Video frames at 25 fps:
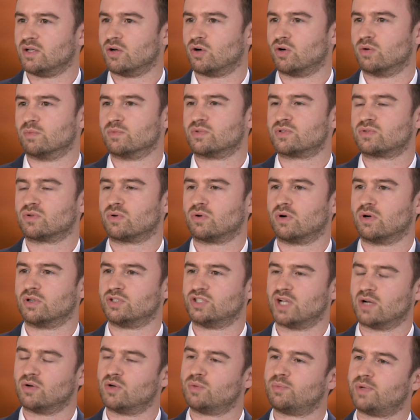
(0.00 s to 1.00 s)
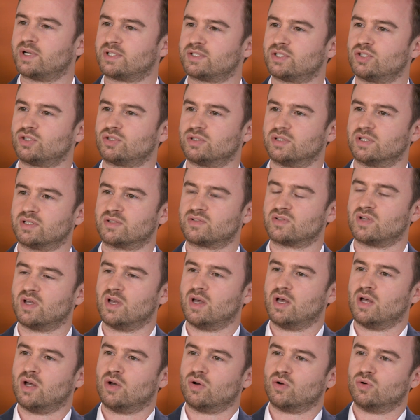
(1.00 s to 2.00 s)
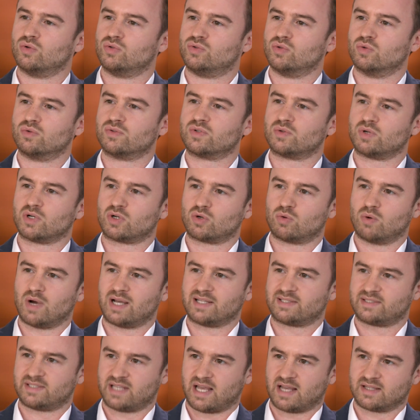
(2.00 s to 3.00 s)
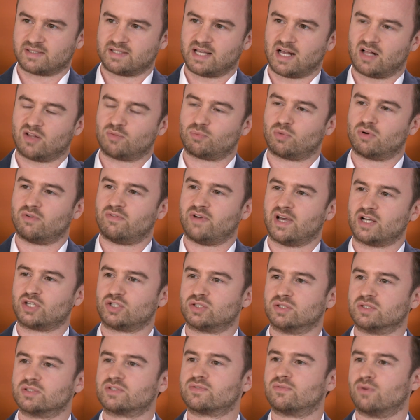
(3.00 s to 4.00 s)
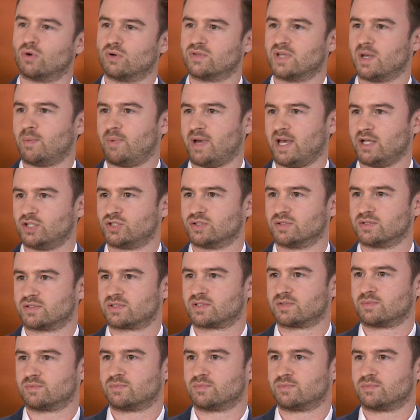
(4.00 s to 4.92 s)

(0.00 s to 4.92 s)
homes or general practitioners who do the request as health professionals for their patients.